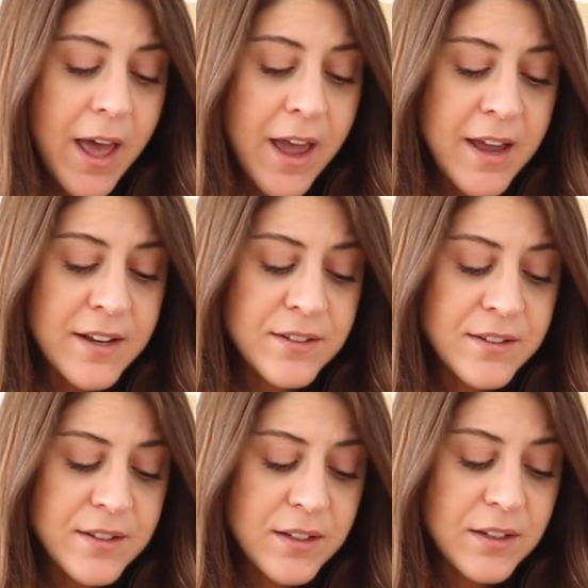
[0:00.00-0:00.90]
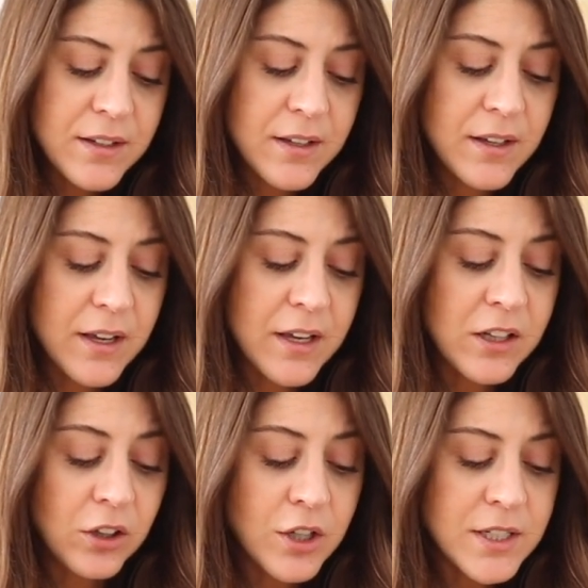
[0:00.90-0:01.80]
And
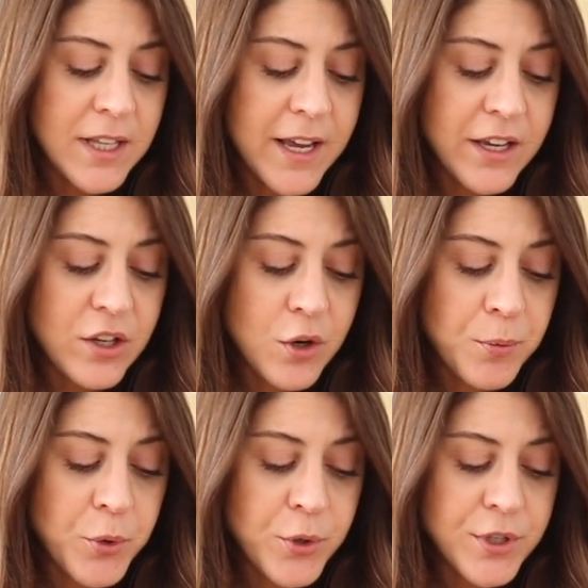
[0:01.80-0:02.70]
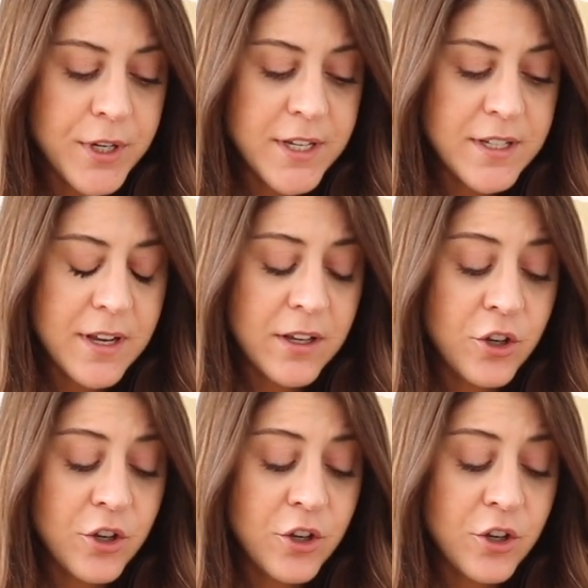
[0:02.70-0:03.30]
it looks like your person is